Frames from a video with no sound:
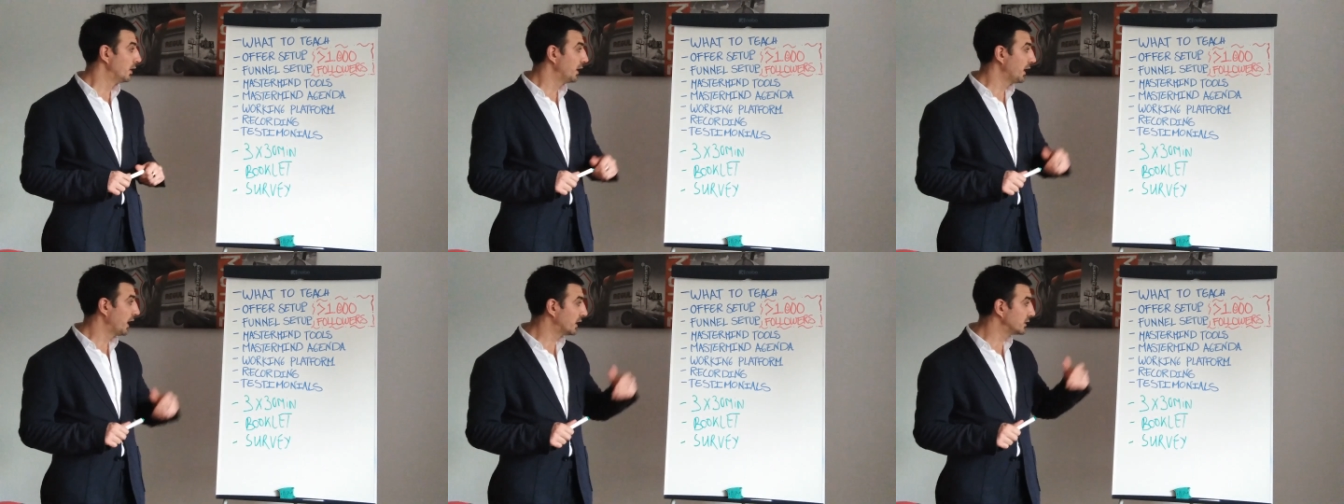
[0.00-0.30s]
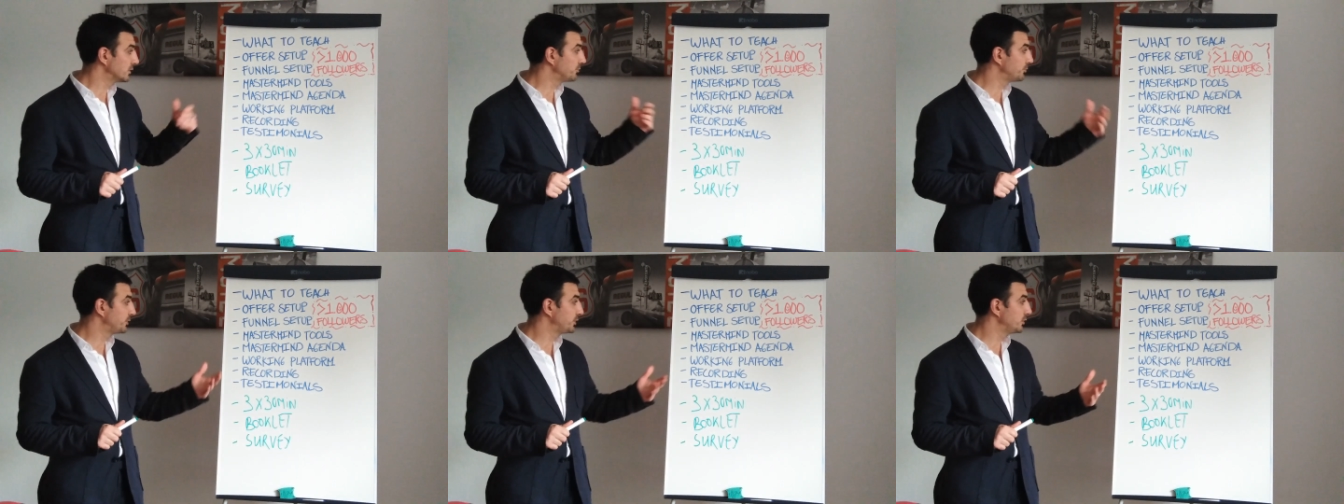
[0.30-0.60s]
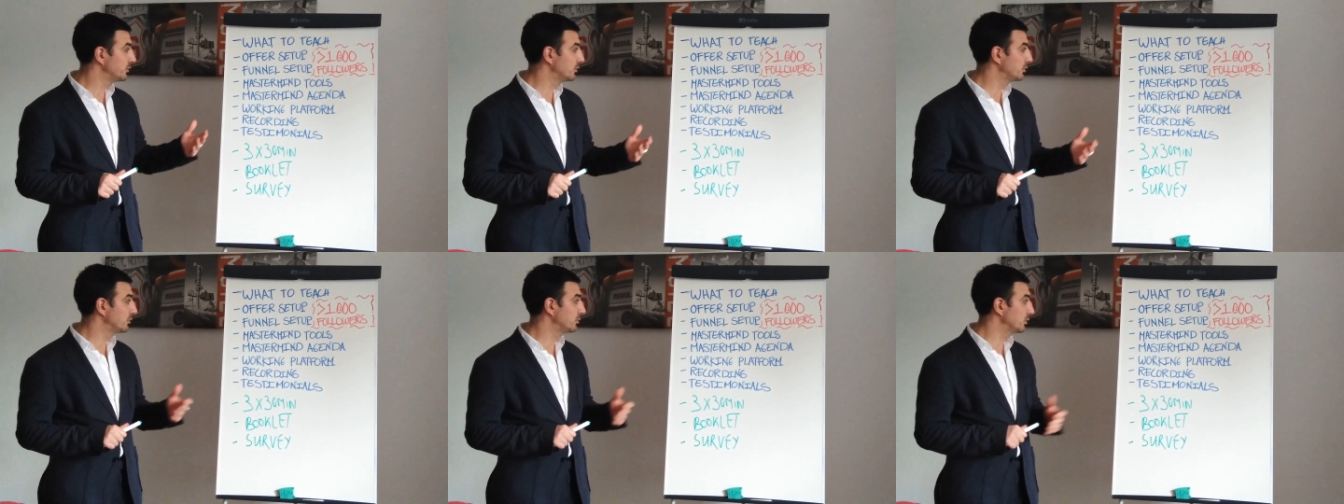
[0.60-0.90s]
helps
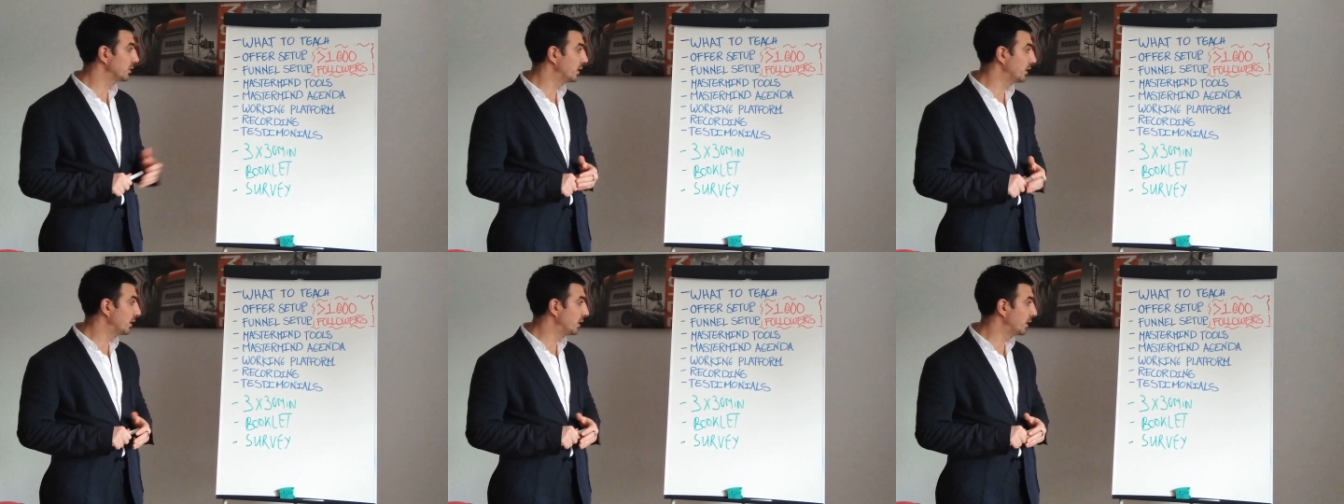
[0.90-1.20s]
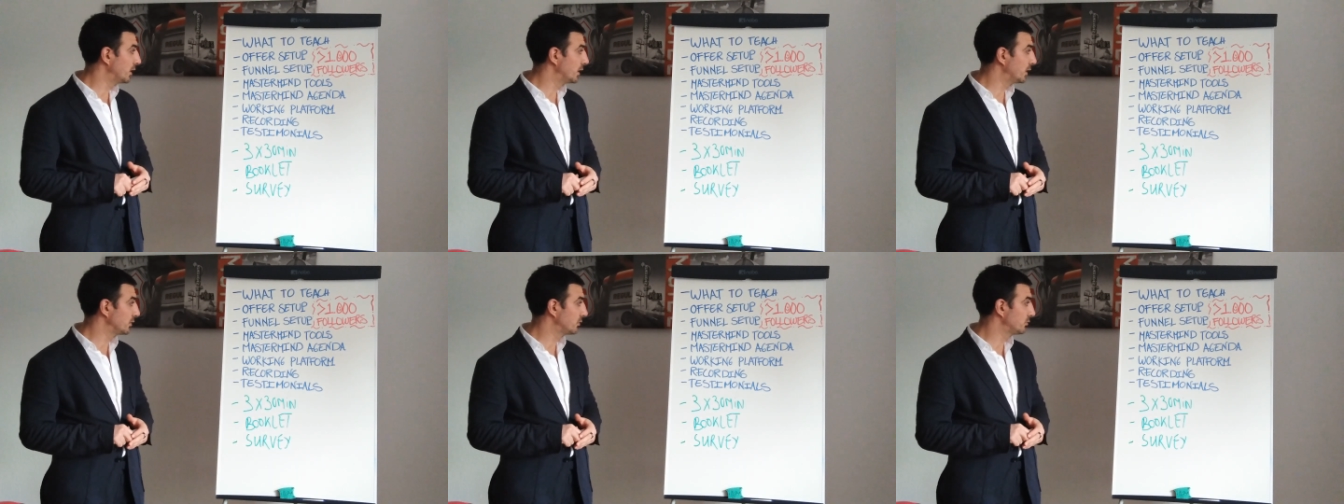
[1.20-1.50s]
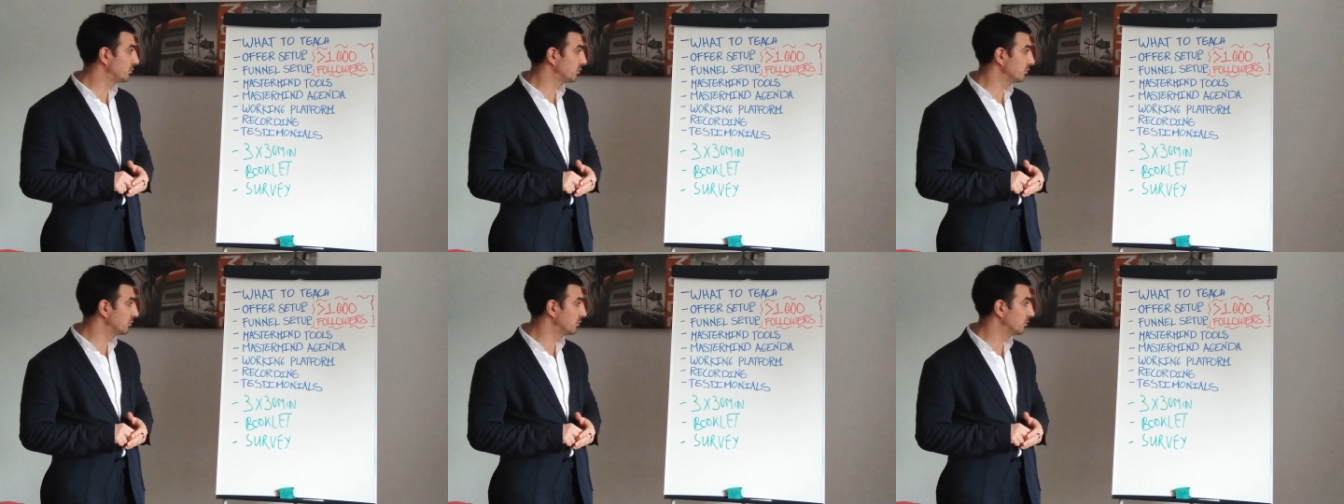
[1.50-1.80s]
you
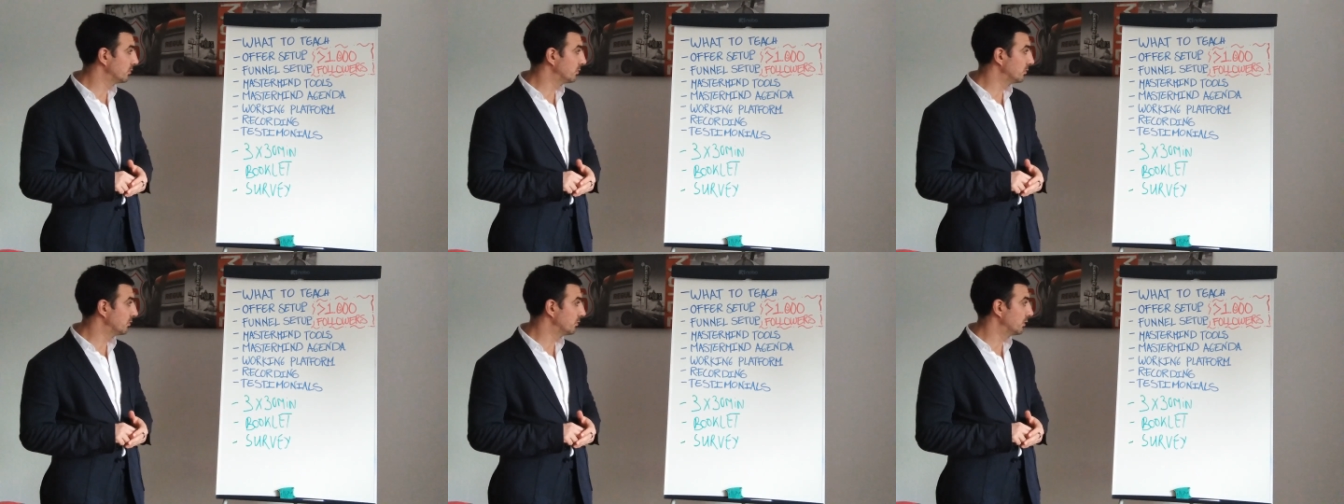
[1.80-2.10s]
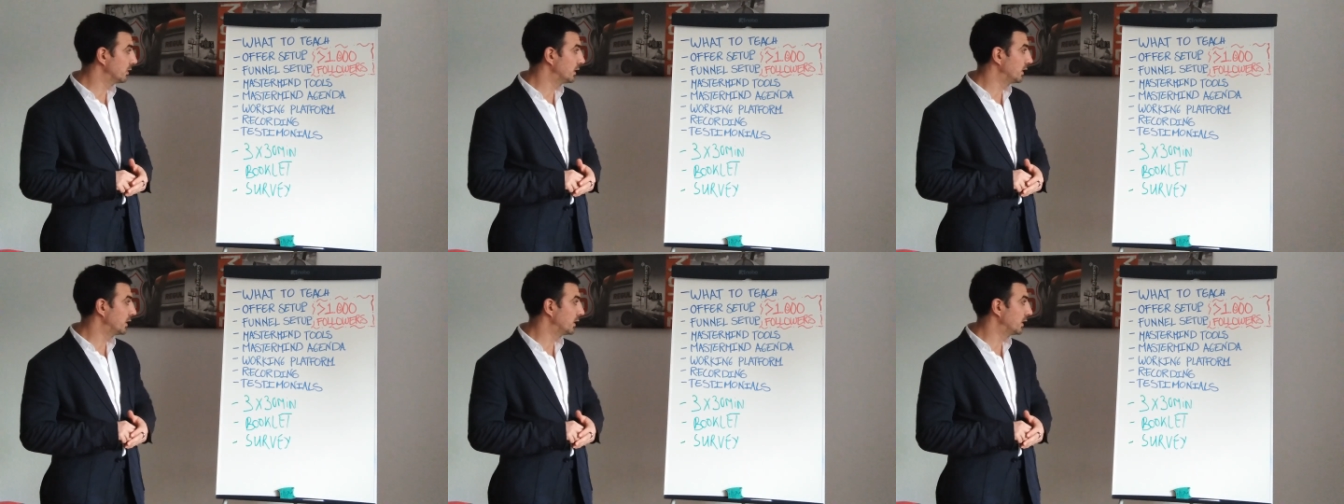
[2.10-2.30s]
to